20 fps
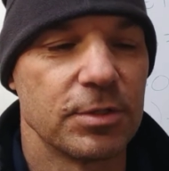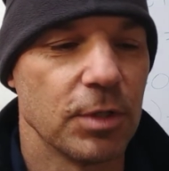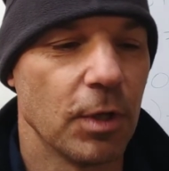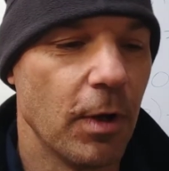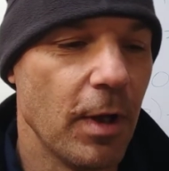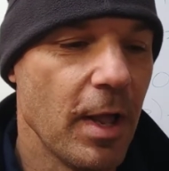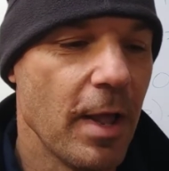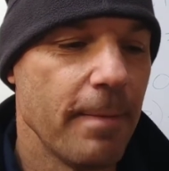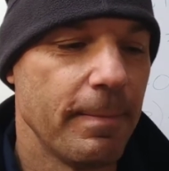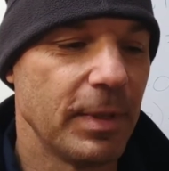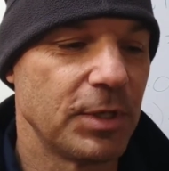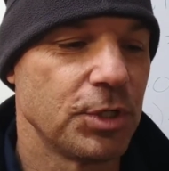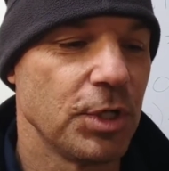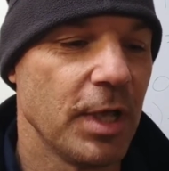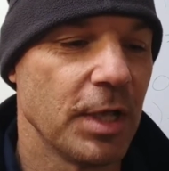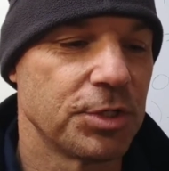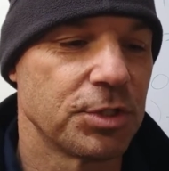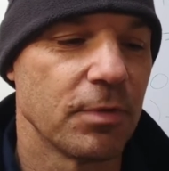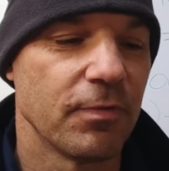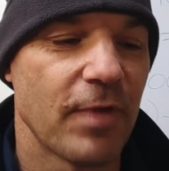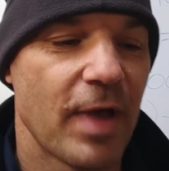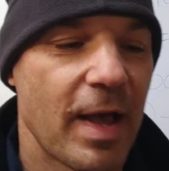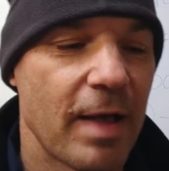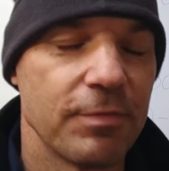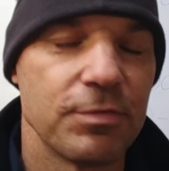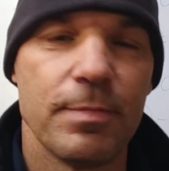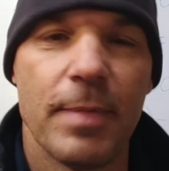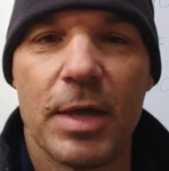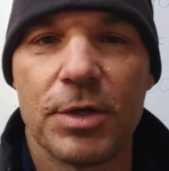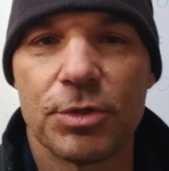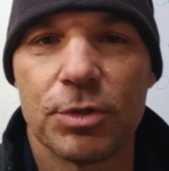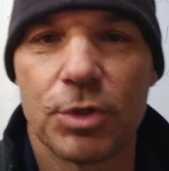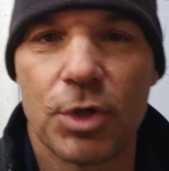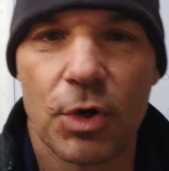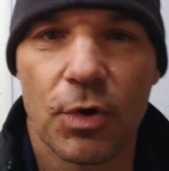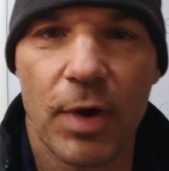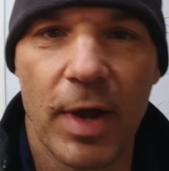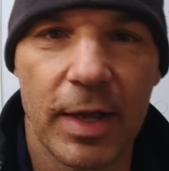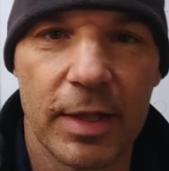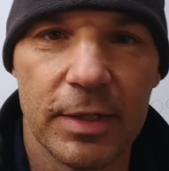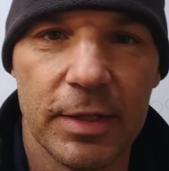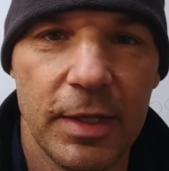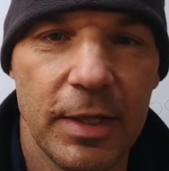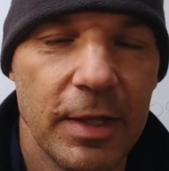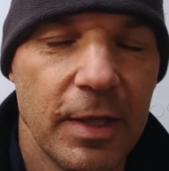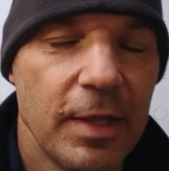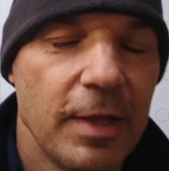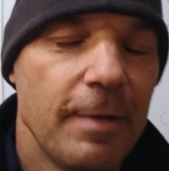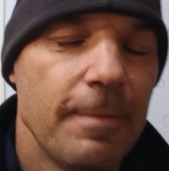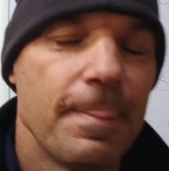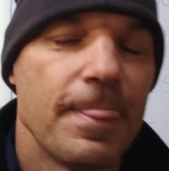So make sure you get your valves measured correctly.